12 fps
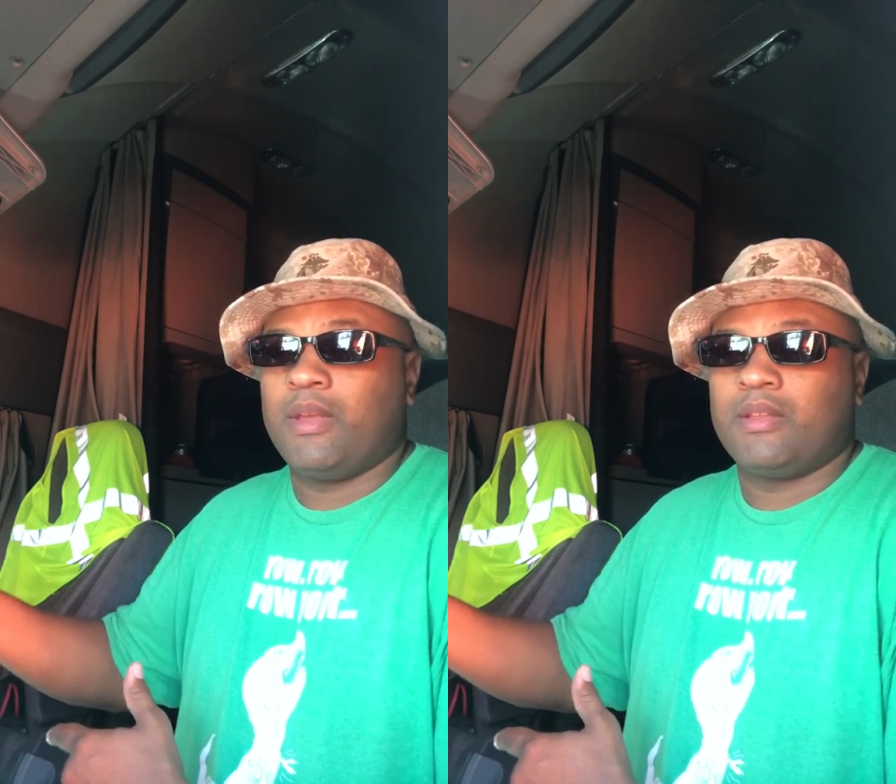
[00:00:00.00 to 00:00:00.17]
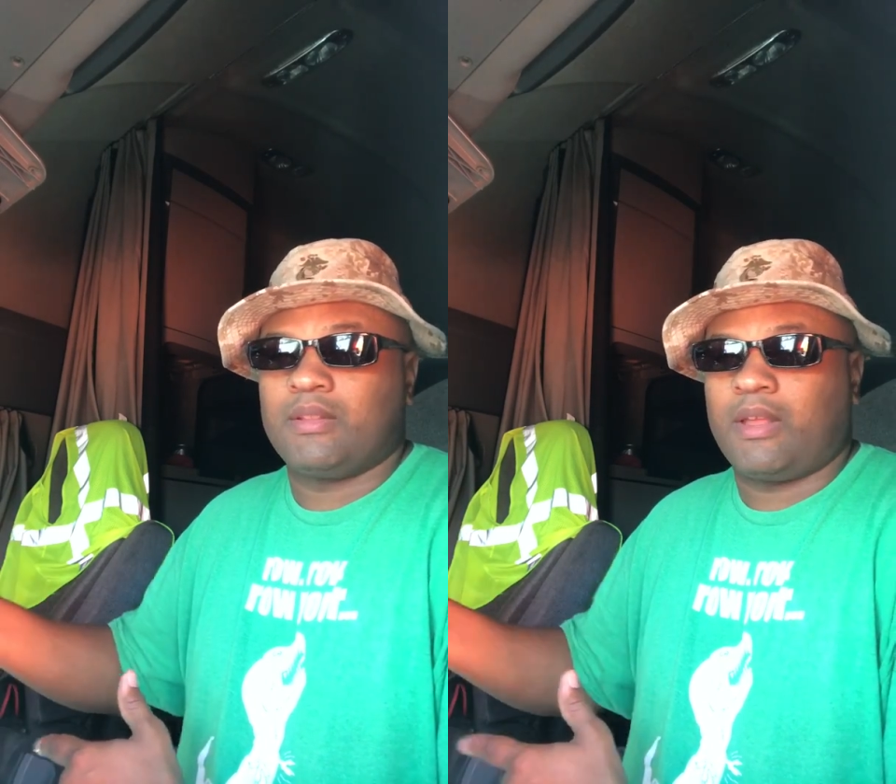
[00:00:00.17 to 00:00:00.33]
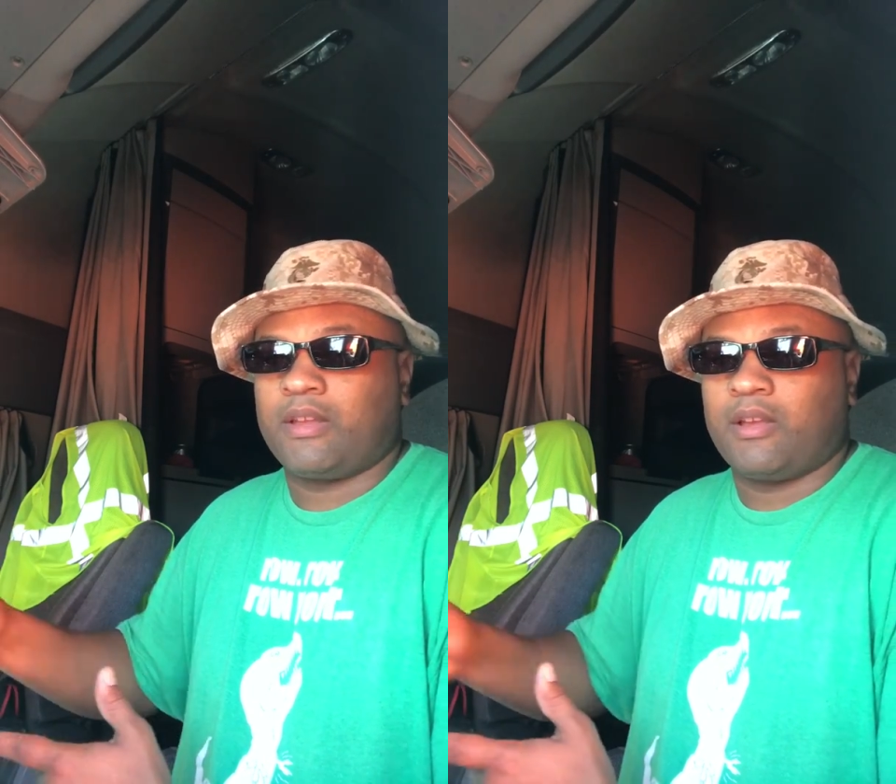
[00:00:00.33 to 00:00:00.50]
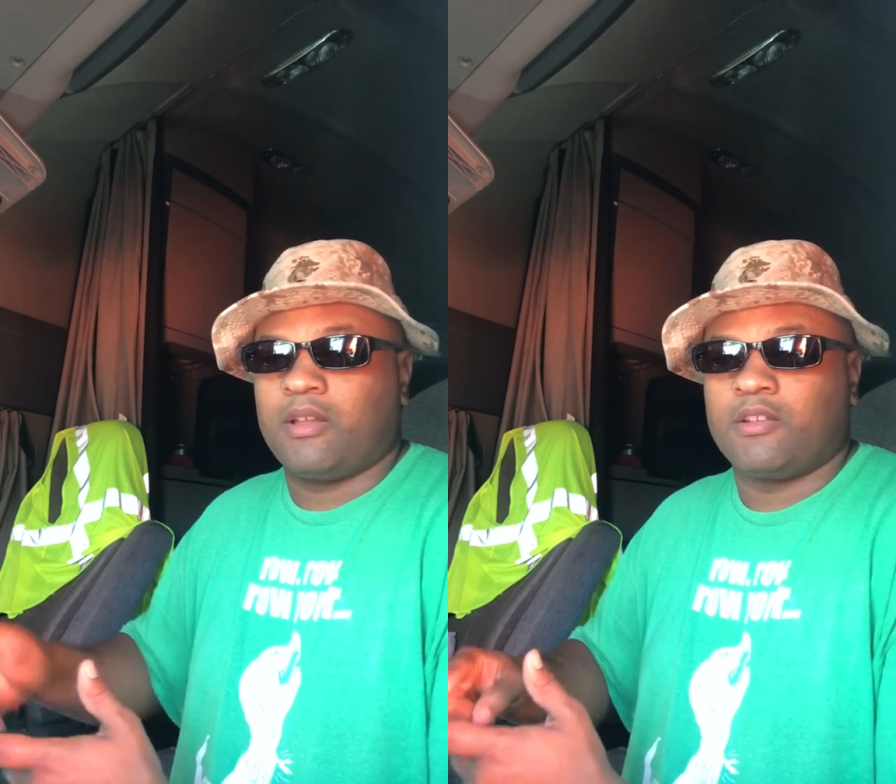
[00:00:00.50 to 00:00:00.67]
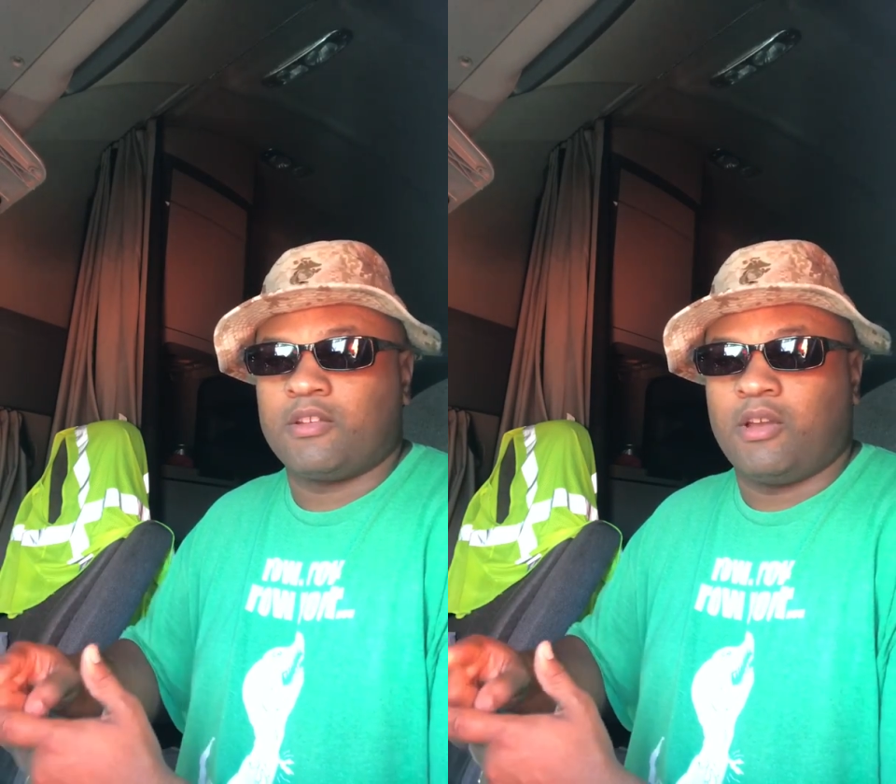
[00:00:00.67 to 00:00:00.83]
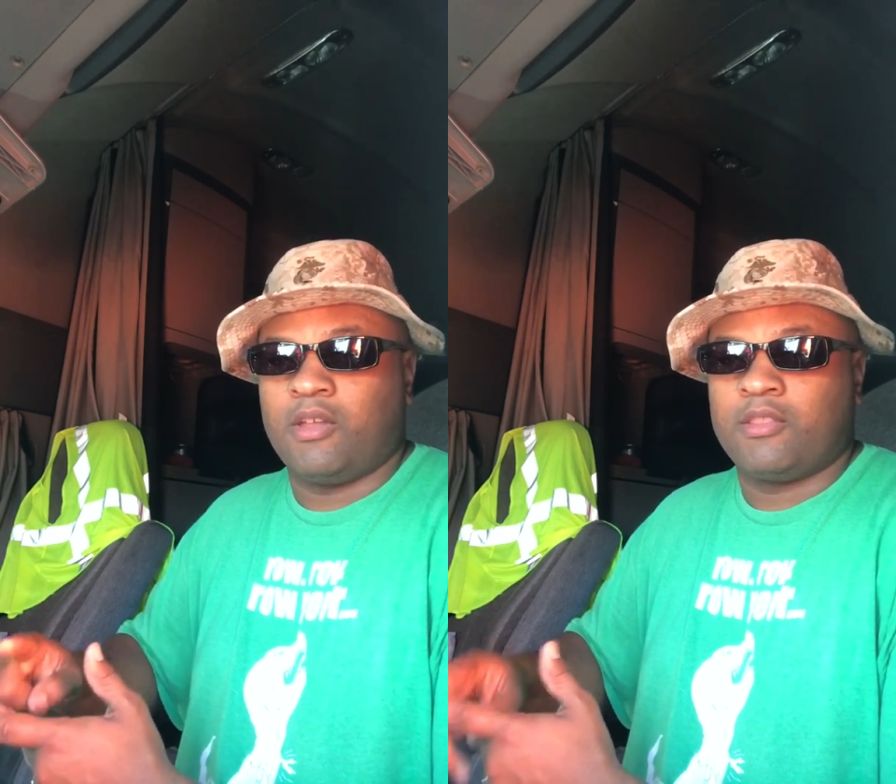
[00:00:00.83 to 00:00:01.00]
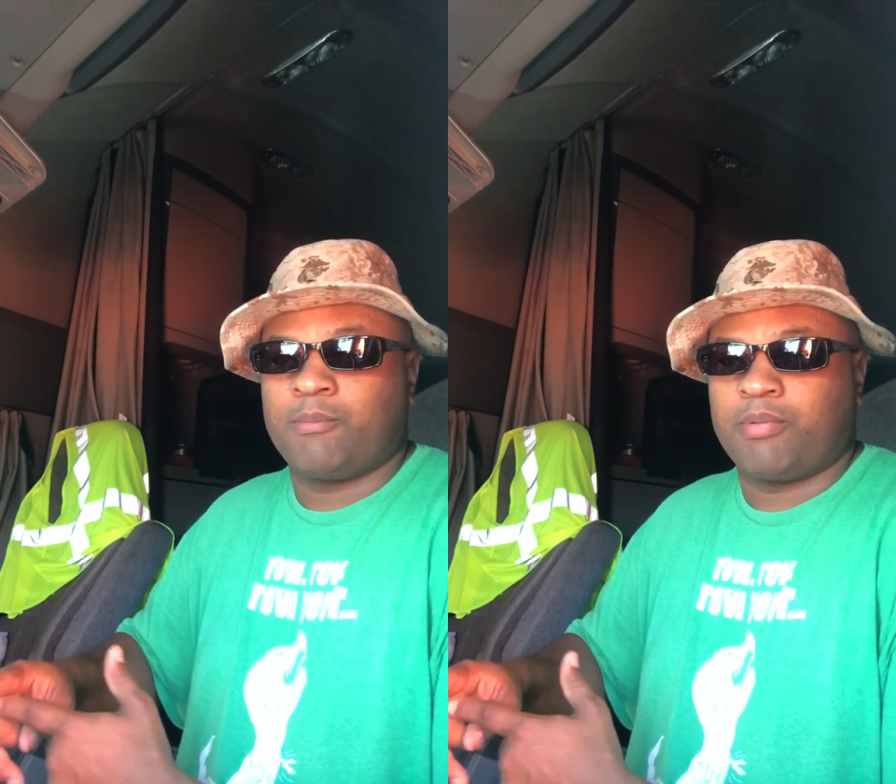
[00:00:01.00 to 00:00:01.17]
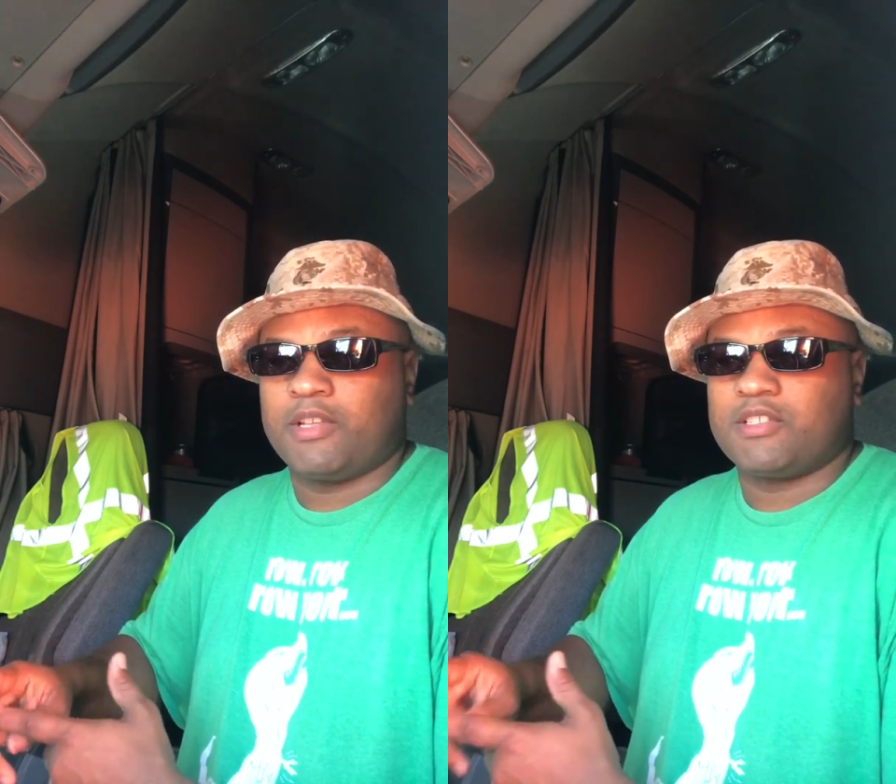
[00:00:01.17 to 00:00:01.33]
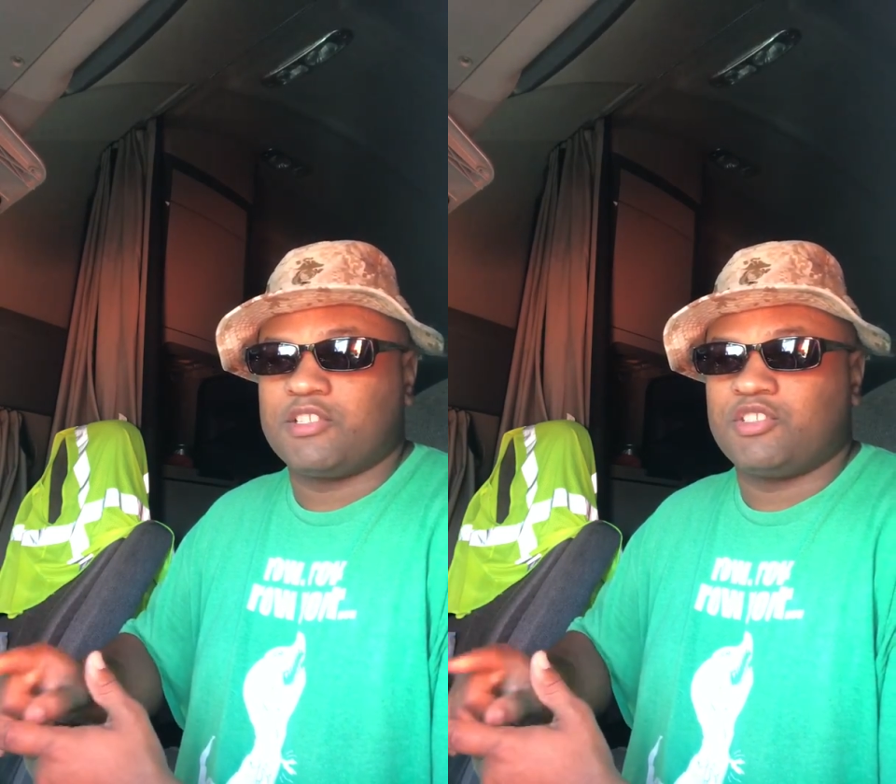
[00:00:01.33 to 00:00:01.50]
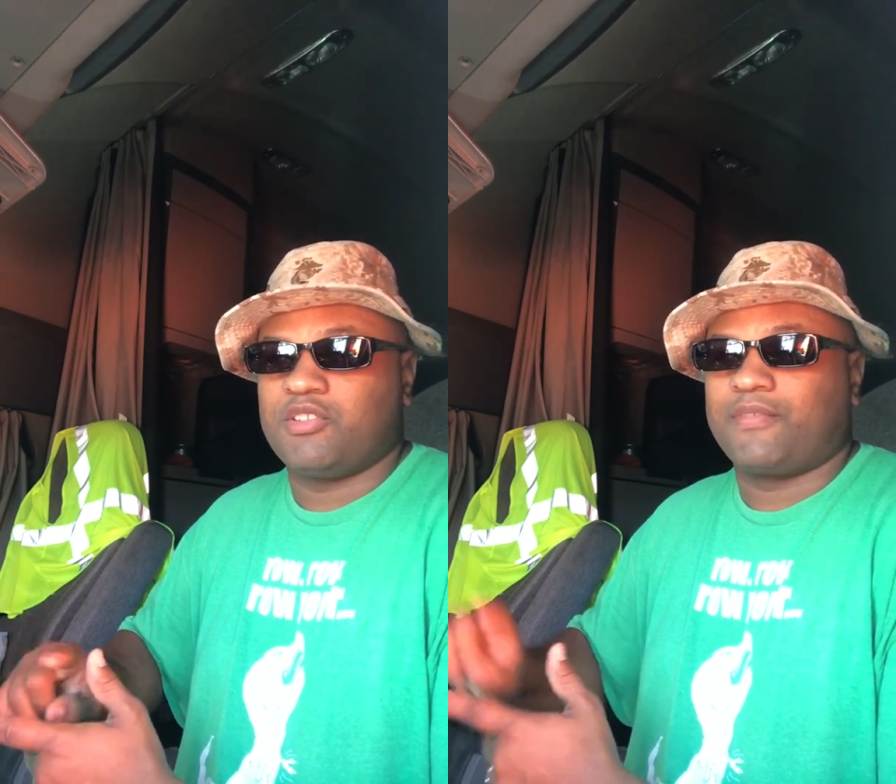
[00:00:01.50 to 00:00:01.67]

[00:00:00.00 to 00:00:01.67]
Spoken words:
in like other places.